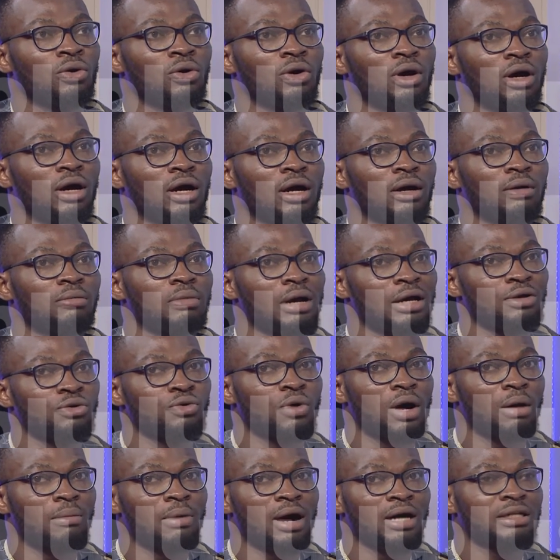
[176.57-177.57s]
Um, I know
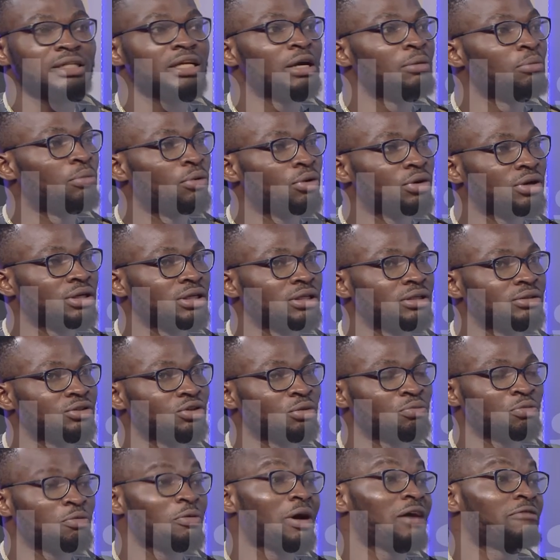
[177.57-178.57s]
about Ebonyi.
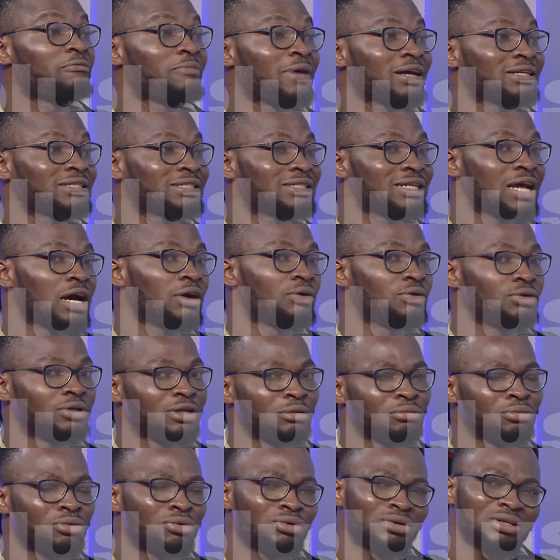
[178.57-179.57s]
Some people have passed their own
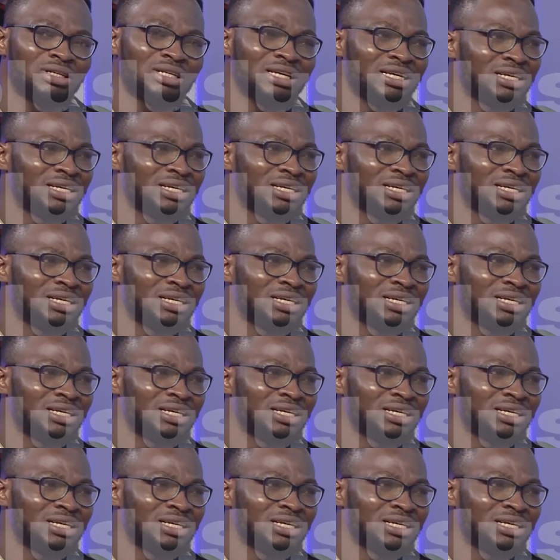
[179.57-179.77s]
Ebonyi,